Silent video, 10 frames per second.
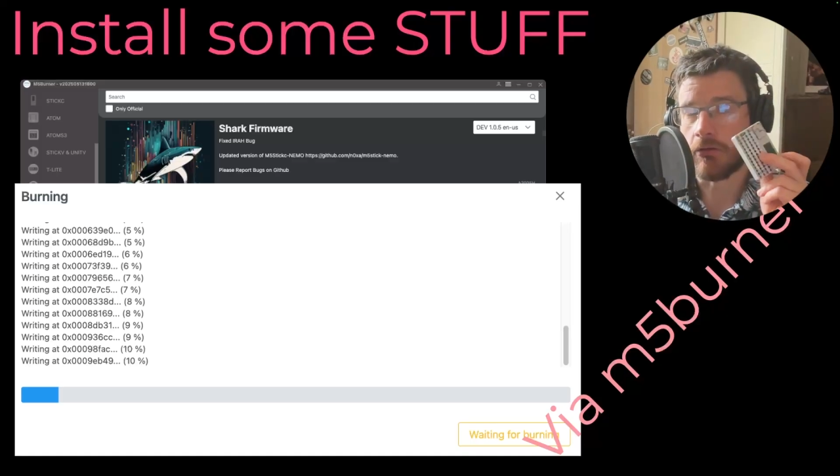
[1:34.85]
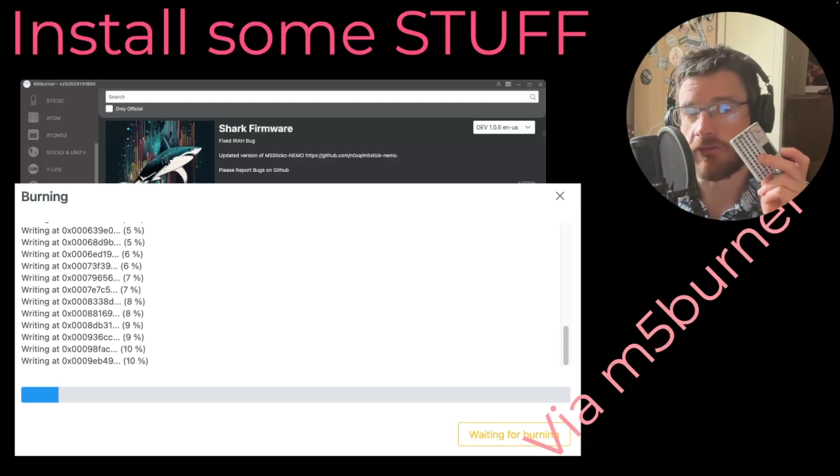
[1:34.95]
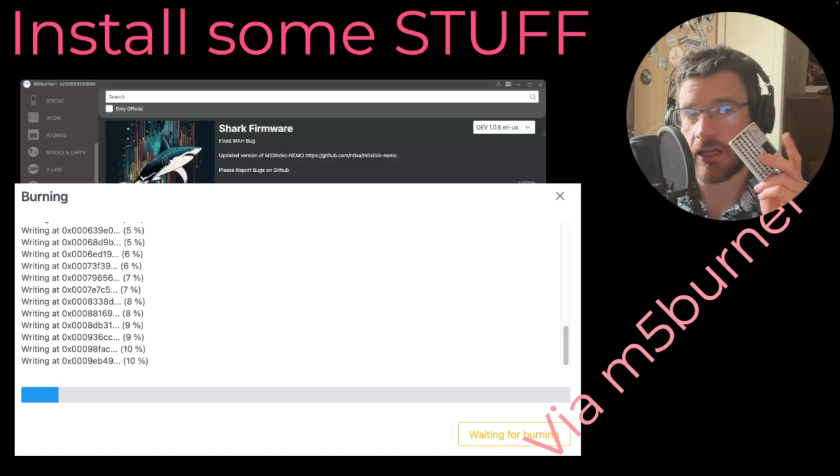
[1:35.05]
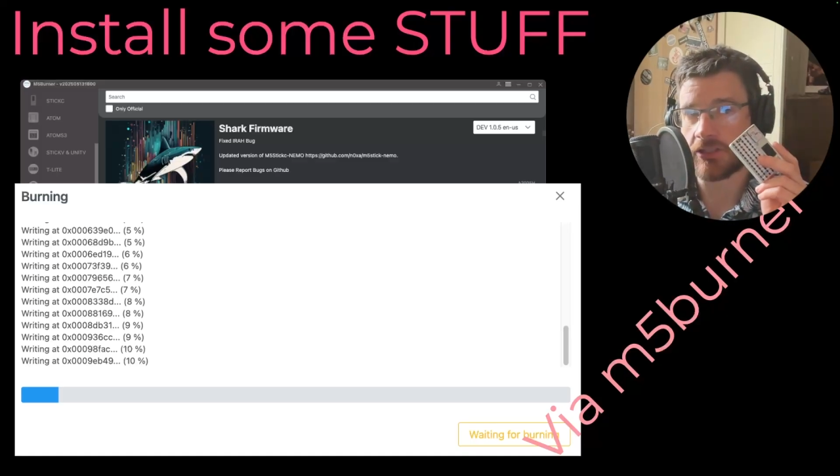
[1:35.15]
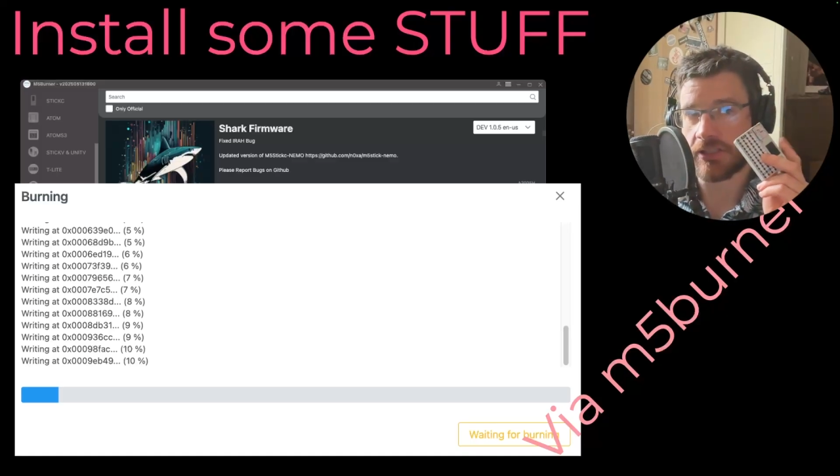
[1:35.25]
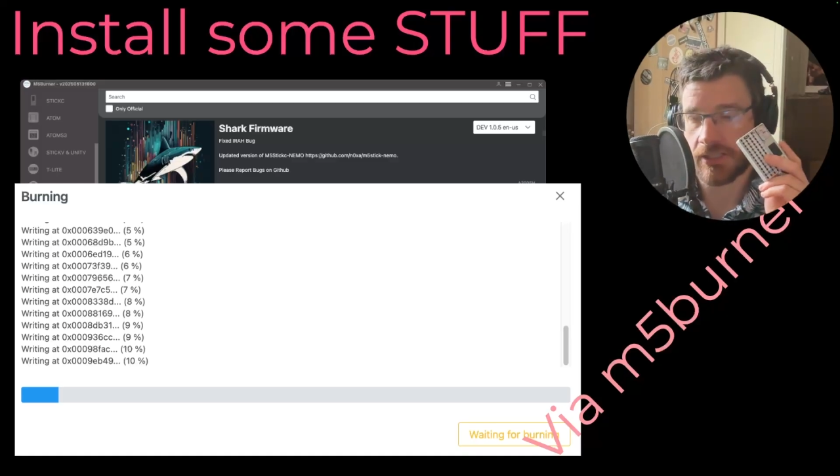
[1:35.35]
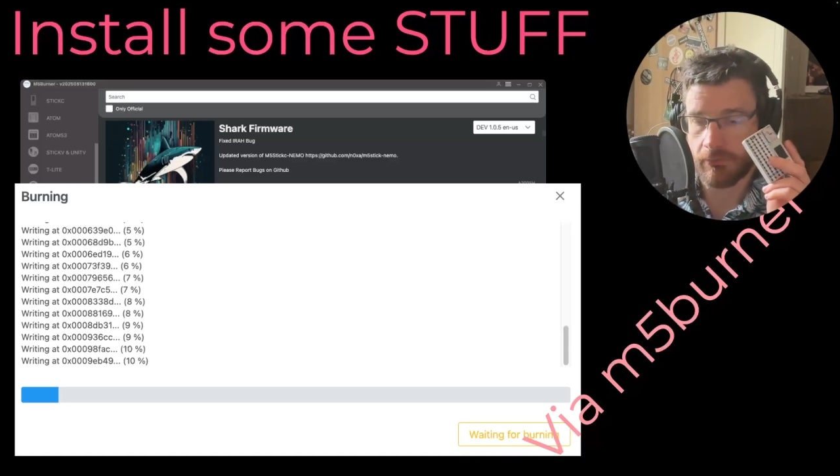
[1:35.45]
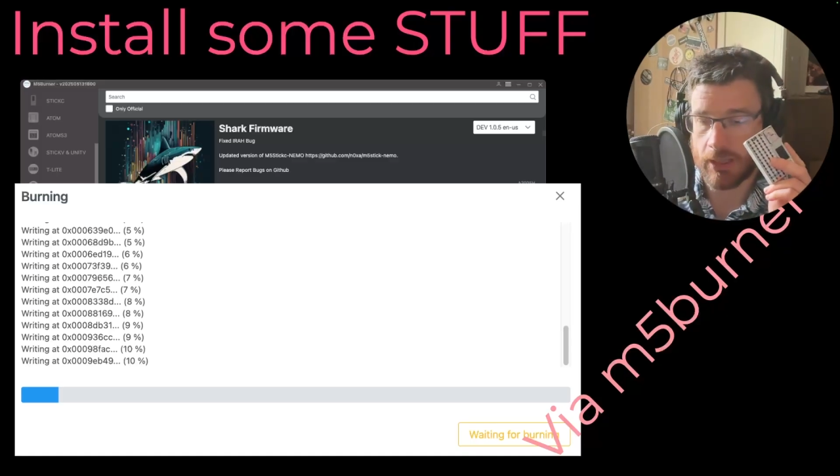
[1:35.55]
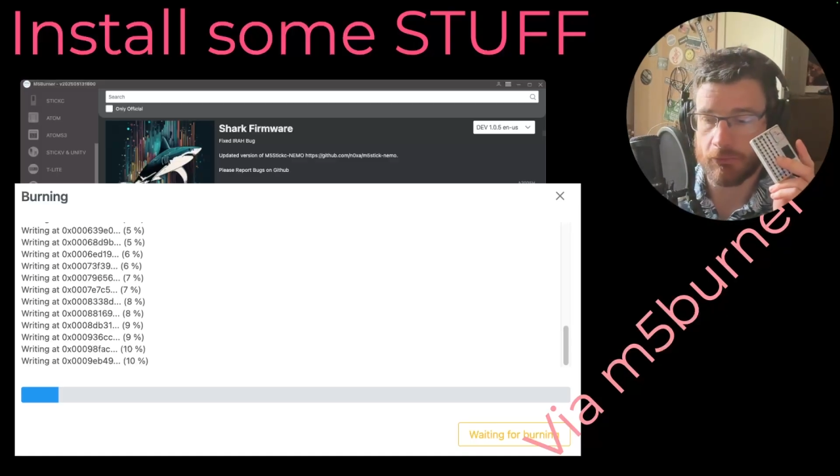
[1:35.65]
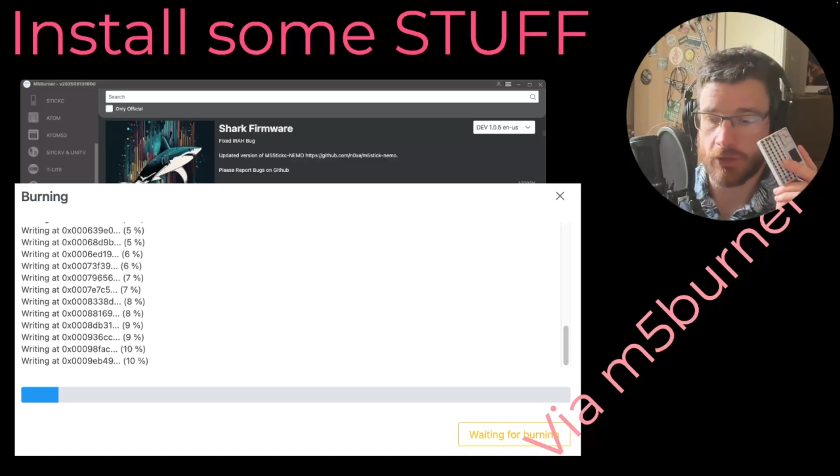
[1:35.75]
flashes
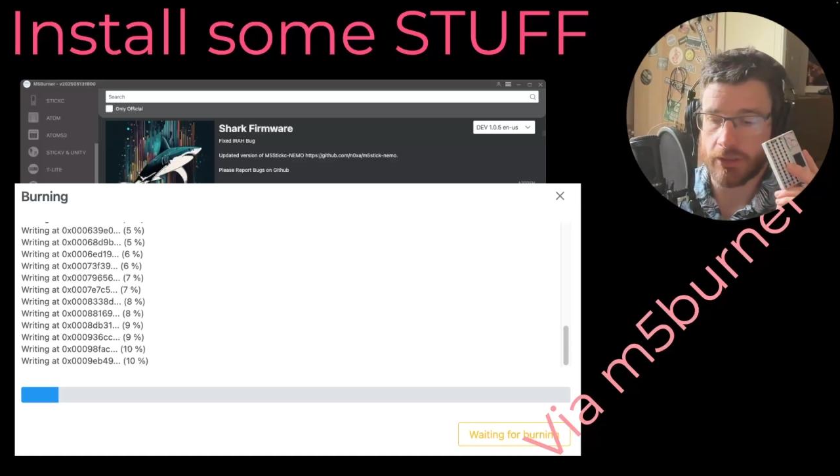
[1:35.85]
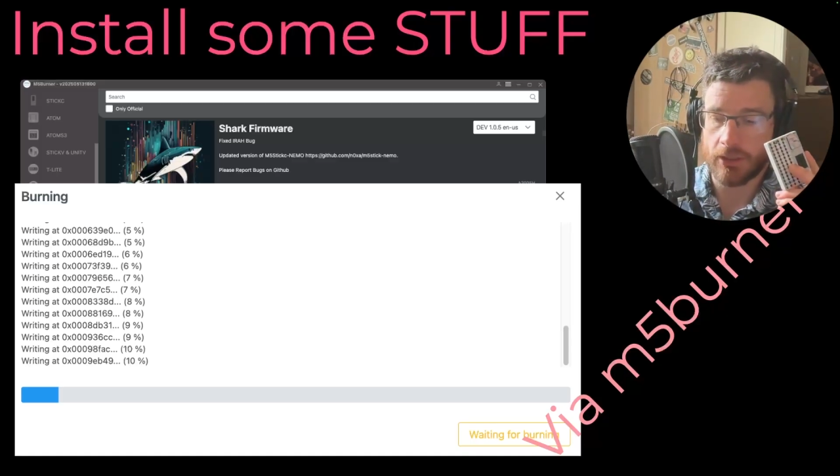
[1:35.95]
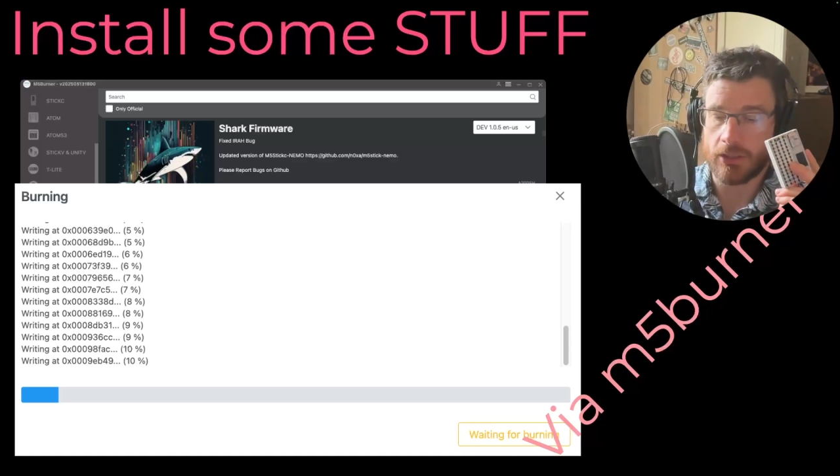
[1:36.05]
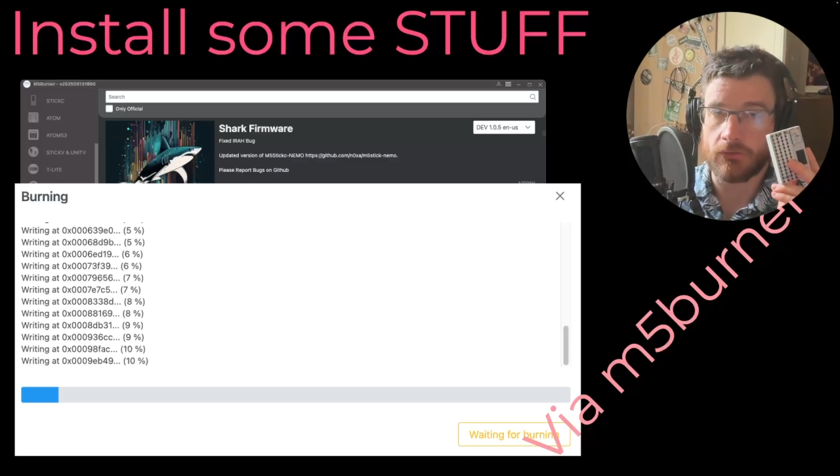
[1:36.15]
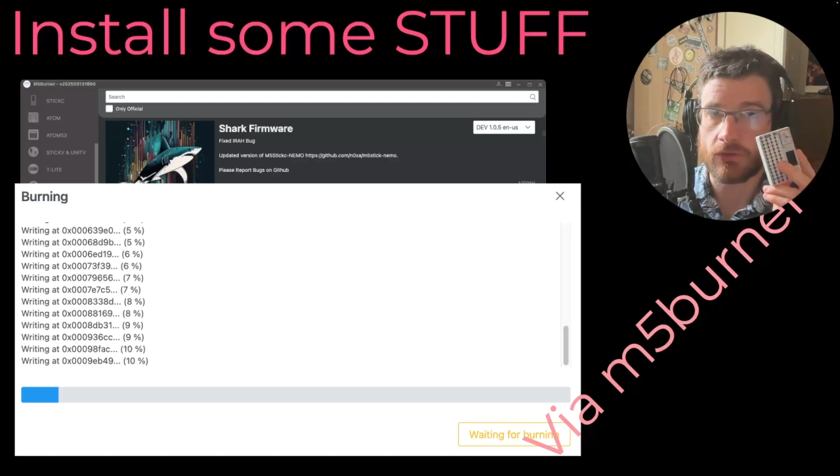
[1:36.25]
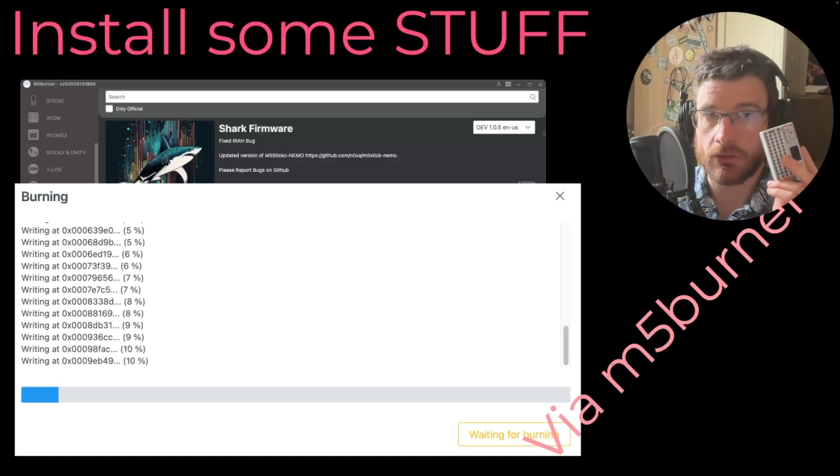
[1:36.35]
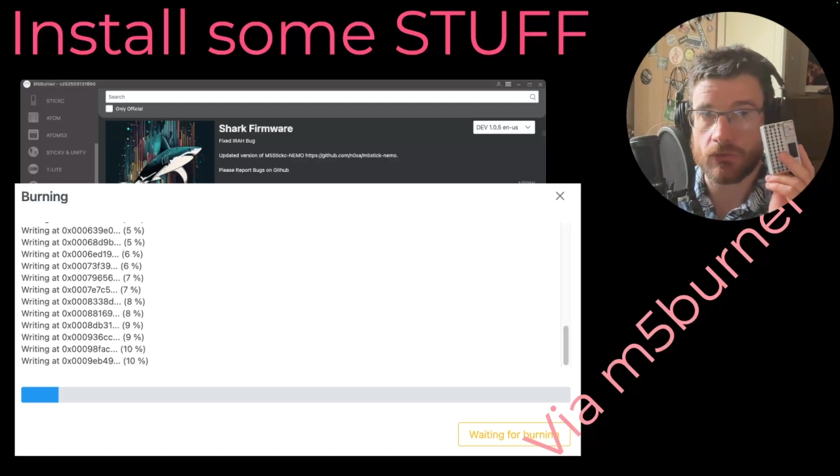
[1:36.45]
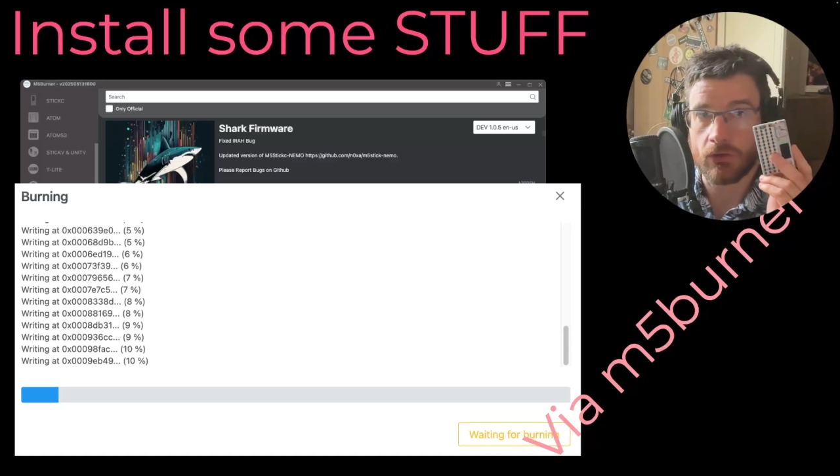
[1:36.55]
the memory, and then you've